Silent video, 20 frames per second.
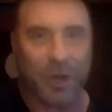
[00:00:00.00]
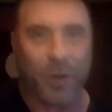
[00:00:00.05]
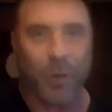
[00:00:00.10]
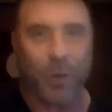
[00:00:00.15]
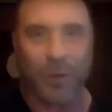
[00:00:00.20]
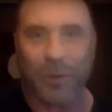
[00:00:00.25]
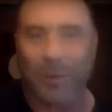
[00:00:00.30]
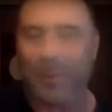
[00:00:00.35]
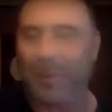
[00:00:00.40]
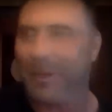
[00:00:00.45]

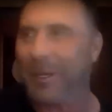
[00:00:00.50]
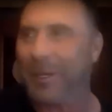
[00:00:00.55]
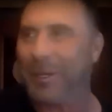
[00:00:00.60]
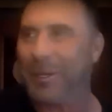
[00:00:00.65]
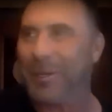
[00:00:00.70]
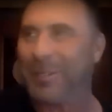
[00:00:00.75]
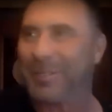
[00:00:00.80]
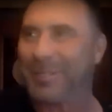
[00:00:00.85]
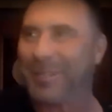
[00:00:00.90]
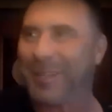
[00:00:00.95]
knowing we were going to
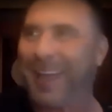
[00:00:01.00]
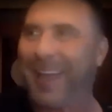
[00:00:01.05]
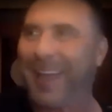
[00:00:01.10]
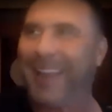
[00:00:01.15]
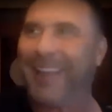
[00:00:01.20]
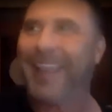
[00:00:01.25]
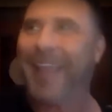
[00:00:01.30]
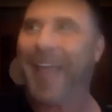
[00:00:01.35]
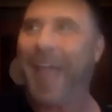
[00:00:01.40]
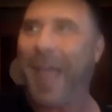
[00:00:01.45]
do this today.
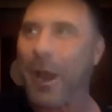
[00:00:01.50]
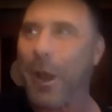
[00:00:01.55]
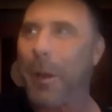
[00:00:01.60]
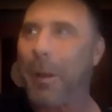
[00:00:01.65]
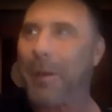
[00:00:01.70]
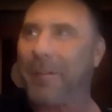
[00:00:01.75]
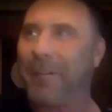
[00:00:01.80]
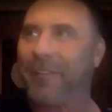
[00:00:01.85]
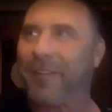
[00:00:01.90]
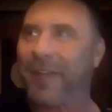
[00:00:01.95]
And I
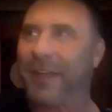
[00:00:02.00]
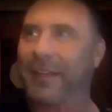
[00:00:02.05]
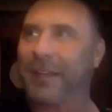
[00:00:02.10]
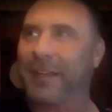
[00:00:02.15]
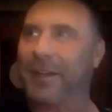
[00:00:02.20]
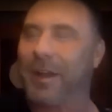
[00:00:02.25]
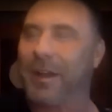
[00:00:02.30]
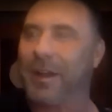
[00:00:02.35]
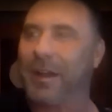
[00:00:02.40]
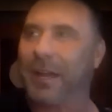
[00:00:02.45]

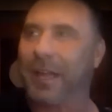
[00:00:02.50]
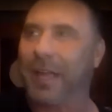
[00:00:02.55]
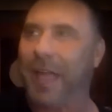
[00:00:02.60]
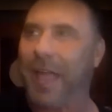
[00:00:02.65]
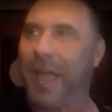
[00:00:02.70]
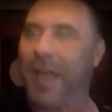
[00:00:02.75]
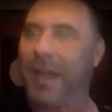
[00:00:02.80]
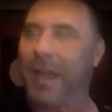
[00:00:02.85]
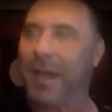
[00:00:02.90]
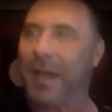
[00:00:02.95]
reflected on it
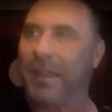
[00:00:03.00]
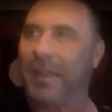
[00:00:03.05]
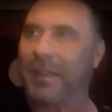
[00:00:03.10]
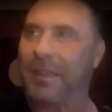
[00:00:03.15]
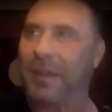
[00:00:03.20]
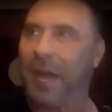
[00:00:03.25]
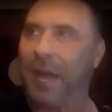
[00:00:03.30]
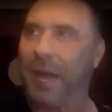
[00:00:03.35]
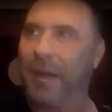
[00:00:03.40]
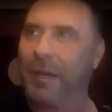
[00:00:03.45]
again. And I
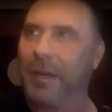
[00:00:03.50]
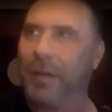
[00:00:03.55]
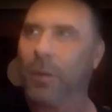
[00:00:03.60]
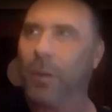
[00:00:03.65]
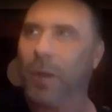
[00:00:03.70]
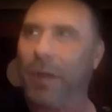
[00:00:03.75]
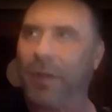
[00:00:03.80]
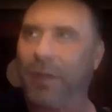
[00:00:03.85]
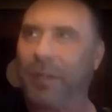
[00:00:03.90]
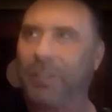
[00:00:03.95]
thought,
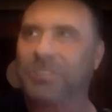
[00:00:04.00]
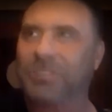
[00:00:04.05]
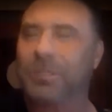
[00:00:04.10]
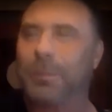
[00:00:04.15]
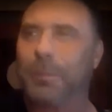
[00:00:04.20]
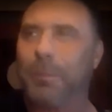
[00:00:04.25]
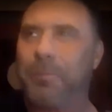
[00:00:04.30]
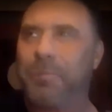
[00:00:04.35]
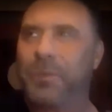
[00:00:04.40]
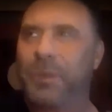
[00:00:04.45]
wow, there's
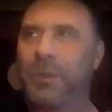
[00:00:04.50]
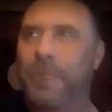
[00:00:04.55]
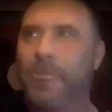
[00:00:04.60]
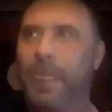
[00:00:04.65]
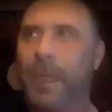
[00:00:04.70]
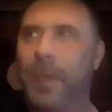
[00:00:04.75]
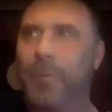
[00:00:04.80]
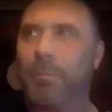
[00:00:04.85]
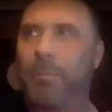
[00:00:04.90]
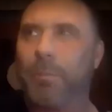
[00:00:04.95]
some,
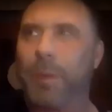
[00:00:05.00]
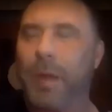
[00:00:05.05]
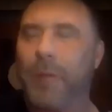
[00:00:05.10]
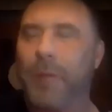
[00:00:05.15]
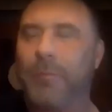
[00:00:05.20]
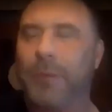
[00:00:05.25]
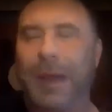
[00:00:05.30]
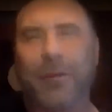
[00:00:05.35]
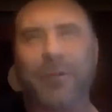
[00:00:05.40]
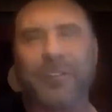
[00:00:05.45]

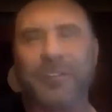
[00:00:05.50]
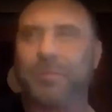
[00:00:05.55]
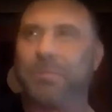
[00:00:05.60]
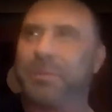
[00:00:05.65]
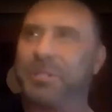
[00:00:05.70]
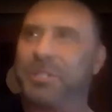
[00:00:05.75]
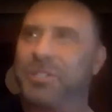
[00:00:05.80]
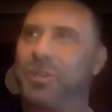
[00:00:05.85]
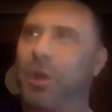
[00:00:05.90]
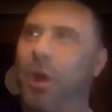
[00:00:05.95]
I don't know if it's
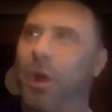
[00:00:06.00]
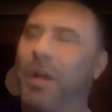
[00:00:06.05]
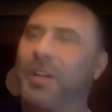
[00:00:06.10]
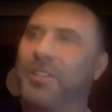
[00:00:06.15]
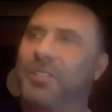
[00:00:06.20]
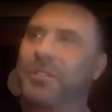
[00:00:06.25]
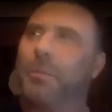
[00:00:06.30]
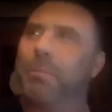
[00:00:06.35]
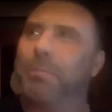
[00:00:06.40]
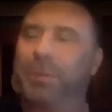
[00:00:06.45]
bizarre,
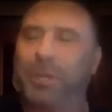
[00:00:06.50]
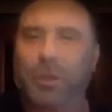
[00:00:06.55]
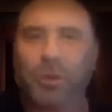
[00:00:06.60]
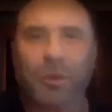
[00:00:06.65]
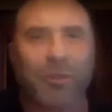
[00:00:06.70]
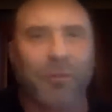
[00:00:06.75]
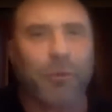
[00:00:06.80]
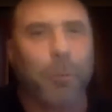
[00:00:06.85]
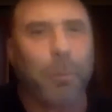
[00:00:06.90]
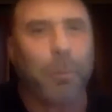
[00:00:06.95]
it's some
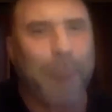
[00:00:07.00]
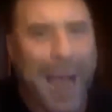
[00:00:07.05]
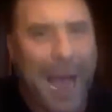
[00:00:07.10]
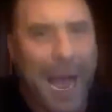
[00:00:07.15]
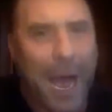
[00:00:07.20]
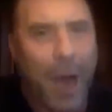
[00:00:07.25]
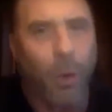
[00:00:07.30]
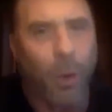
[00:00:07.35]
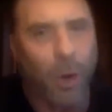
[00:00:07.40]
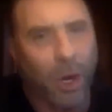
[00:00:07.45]
beautiful
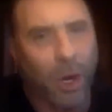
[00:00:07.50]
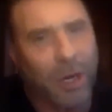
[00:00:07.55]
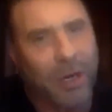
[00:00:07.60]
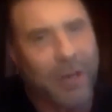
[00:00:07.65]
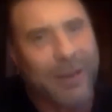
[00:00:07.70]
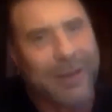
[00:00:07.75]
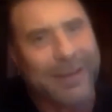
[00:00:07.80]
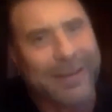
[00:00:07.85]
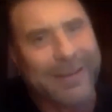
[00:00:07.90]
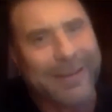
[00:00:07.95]
power
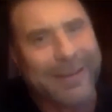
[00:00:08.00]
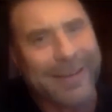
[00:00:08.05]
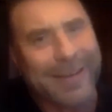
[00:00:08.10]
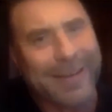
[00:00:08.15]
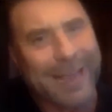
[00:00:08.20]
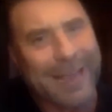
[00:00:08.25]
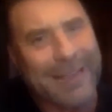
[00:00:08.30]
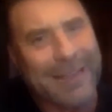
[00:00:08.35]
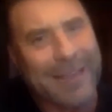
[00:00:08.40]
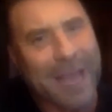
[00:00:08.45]

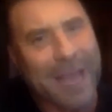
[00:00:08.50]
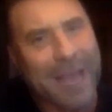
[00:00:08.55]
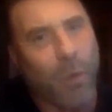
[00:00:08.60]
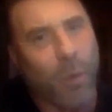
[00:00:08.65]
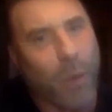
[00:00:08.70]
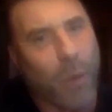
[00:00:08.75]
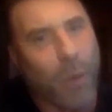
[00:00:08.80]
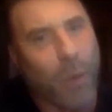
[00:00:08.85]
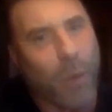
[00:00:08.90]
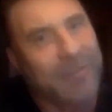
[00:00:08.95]
in
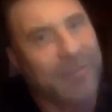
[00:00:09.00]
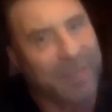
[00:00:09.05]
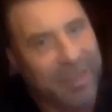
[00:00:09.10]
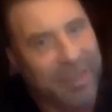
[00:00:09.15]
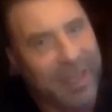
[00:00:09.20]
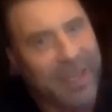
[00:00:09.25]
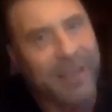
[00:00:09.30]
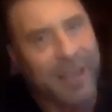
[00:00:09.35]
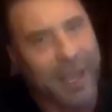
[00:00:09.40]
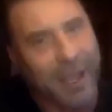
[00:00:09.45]
that way of
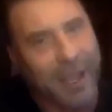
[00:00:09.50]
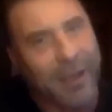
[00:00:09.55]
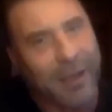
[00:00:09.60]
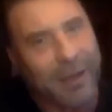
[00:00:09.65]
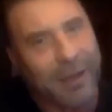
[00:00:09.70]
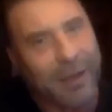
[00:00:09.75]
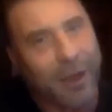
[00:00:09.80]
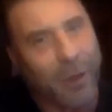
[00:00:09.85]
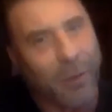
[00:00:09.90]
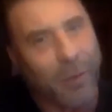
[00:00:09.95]
thinking
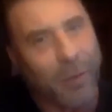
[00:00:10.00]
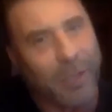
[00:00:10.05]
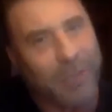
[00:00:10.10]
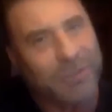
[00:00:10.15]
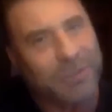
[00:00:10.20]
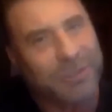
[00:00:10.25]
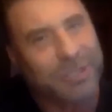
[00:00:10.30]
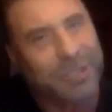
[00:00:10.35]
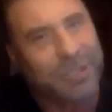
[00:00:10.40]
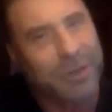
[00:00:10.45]

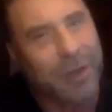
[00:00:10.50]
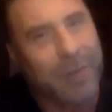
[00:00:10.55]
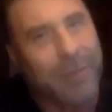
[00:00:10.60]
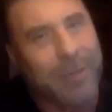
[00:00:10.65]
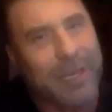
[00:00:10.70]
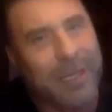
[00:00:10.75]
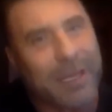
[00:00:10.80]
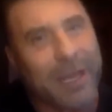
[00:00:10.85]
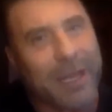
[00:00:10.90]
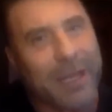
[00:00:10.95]
almost. Do you know what I
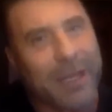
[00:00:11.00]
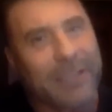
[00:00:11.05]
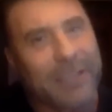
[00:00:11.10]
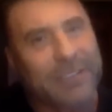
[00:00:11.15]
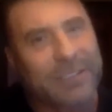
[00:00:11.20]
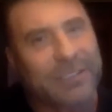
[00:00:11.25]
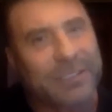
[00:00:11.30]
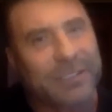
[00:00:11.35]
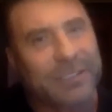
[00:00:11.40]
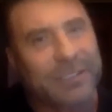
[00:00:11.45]
mean? Like
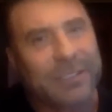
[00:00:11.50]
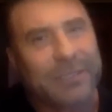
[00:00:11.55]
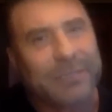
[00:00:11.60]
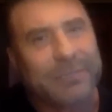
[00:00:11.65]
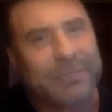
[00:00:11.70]
it's,